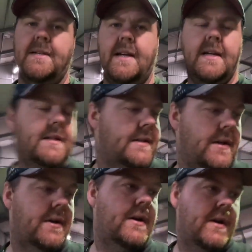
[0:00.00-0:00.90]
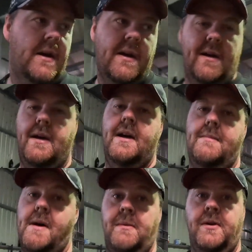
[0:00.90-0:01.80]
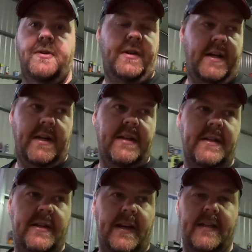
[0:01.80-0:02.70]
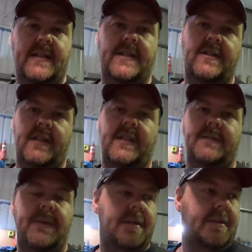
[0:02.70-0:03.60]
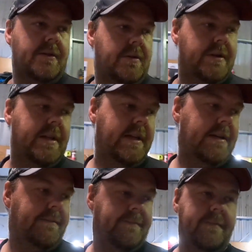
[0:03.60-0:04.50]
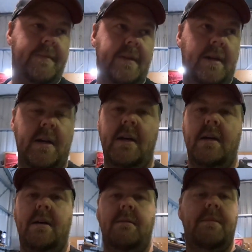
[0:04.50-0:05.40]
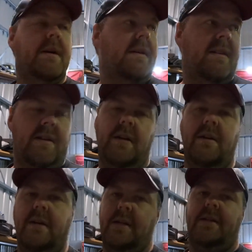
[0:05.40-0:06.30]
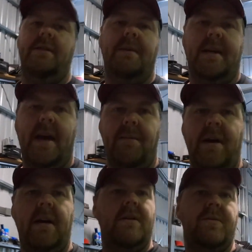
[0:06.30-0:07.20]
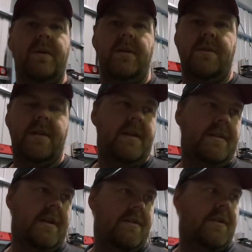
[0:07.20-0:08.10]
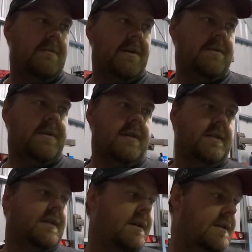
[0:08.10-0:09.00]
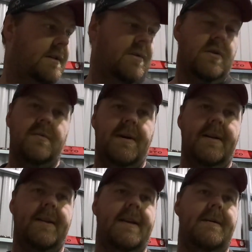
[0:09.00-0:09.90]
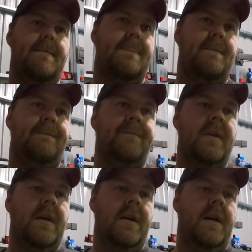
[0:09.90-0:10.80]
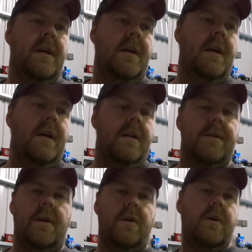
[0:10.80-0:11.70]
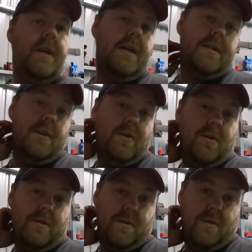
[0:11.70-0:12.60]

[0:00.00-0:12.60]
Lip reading: my dad's, so I'm not doing anything to that. It's literally just been stored in here. But, you know, there'll be camera angles where you'll see it, so I thought I might as well just talk about it now. So, yeah, so